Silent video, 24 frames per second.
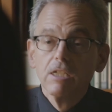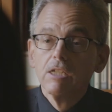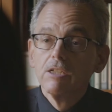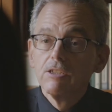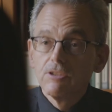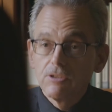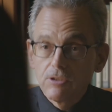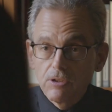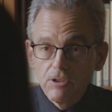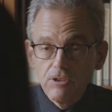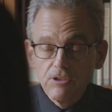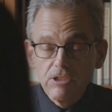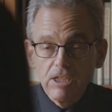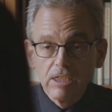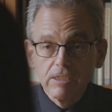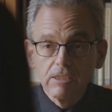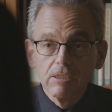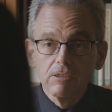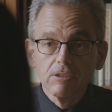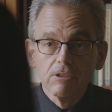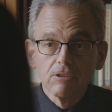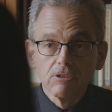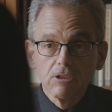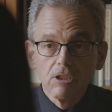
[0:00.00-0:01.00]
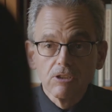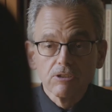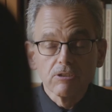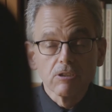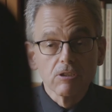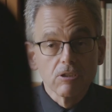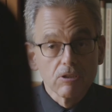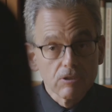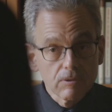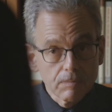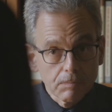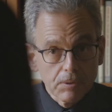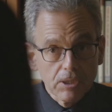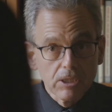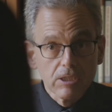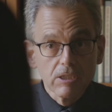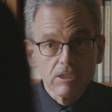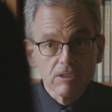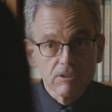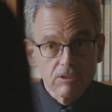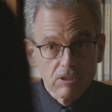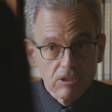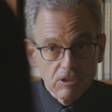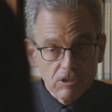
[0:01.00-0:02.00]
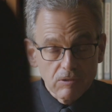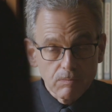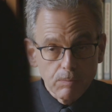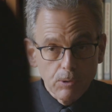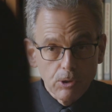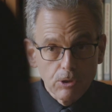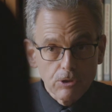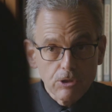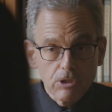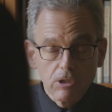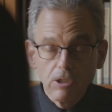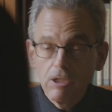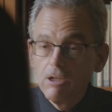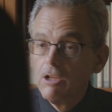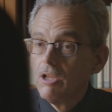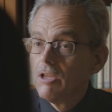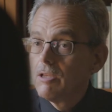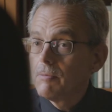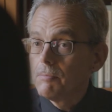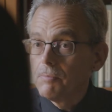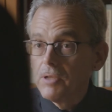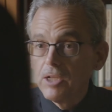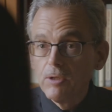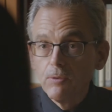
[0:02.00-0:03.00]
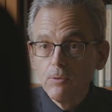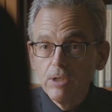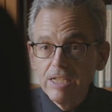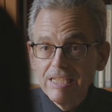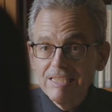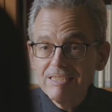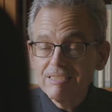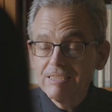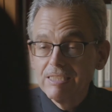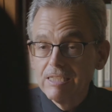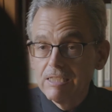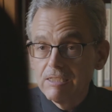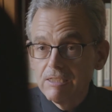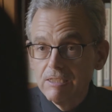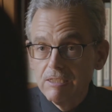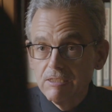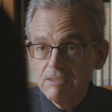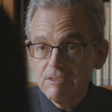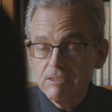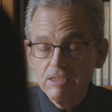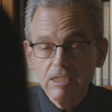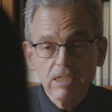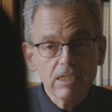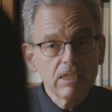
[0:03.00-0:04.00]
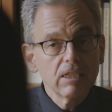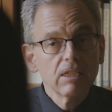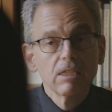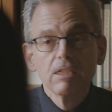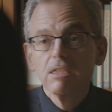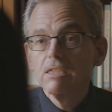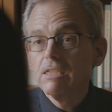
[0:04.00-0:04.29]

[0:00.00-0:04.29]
It turns out that there's also disparities in exposure by race and ethnicity,